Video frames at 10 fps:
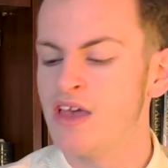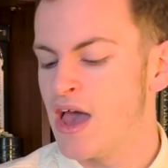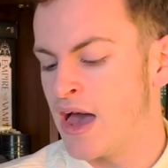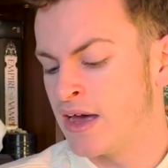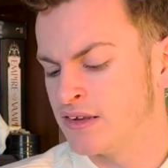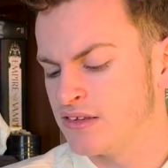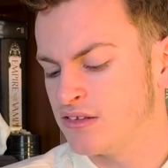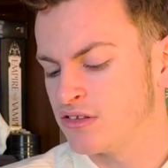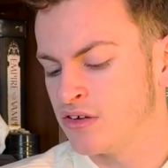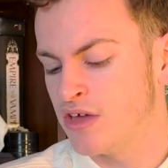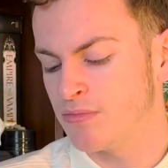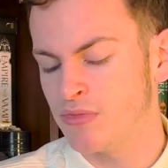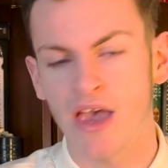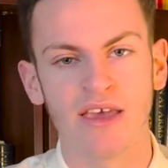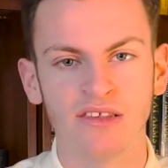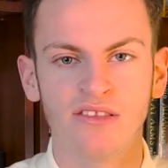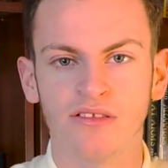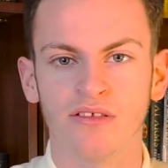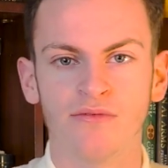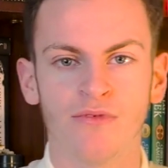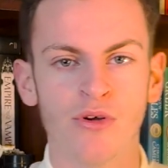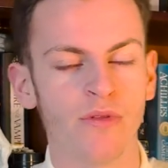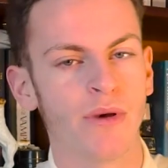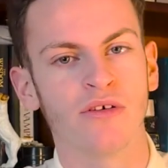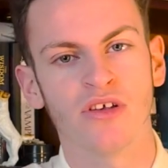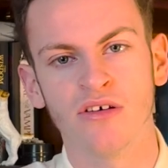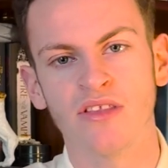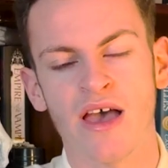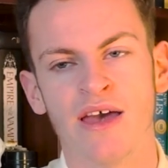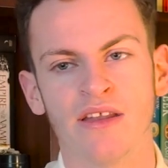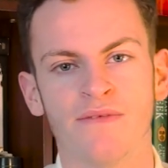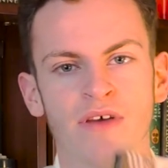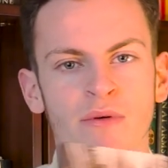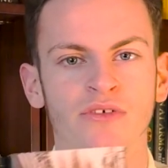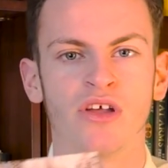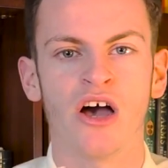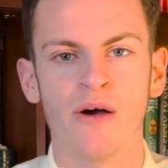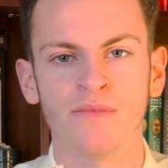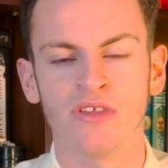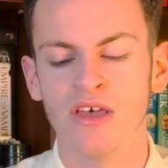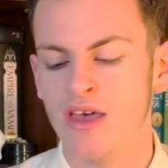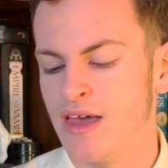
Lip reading: And so, yeah, that is For Whom the Bell Tolls, and A Farewell to Arms